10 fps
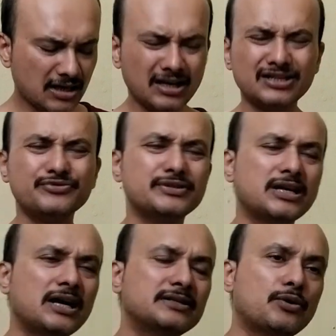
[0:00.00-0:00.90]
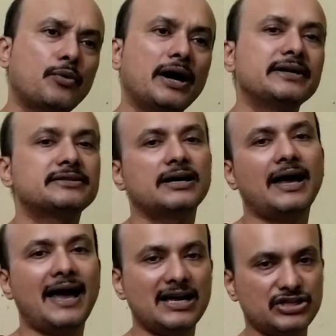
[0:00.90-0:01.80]
colors which are either white,
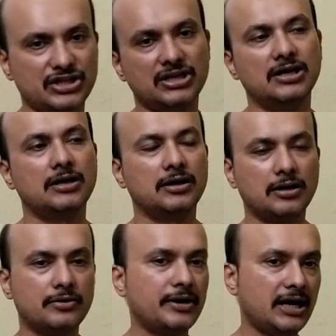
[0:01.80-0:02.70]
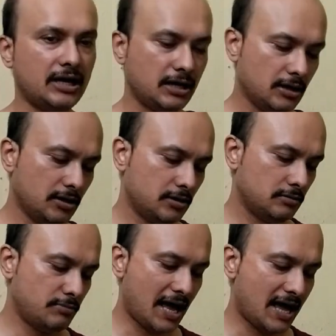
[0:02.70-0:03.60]
ash, grey,
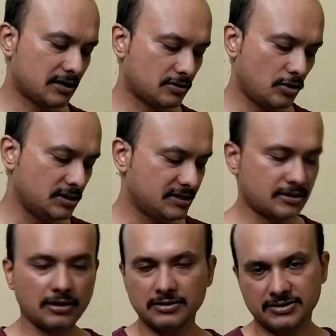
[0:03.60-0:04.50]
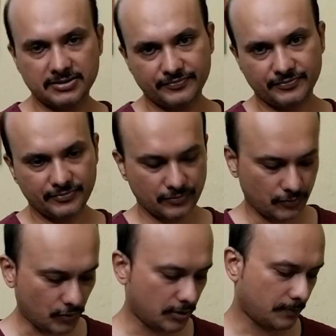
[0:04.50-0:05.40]
black, all these colors.
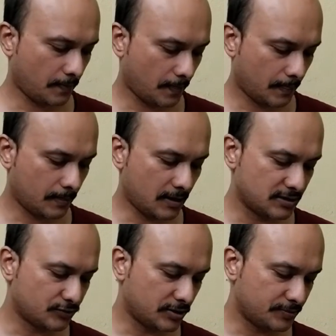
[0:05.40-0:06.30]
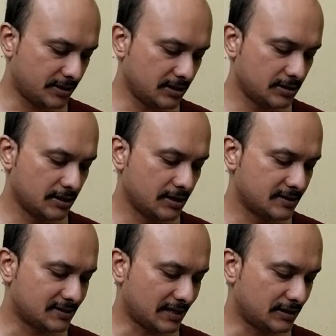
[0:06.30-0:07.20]
Okay, that is what is being
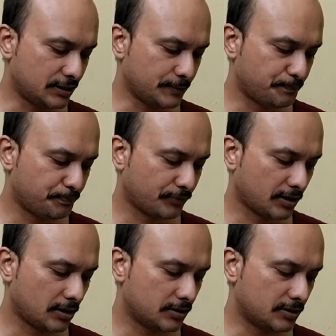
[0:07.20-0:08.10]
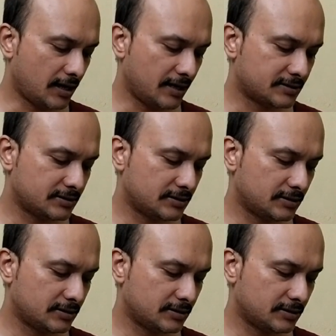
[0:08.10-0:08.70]
said here. That